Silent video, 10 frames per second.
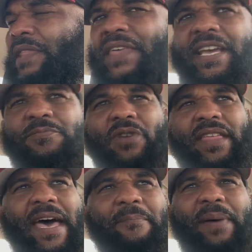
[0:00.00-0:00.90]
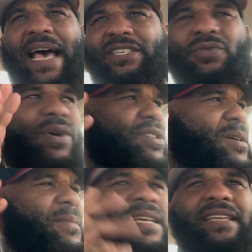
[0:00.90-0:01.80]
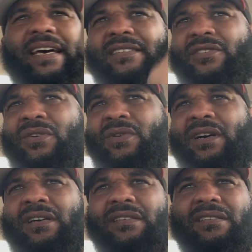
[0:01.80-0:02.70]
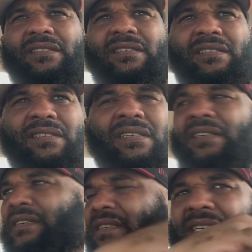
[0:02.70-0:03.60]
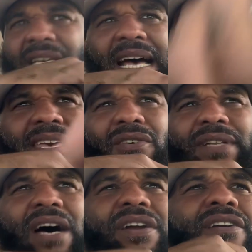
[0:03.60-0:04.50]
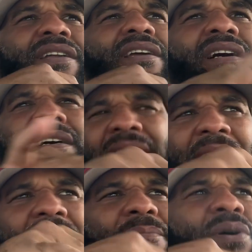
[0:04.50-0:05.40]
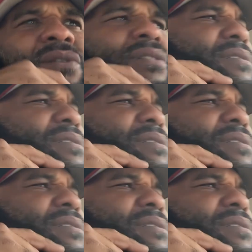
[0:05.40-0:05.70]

think his brother had passed away or something like that. So uh, he got killed out here in uh, Edinburg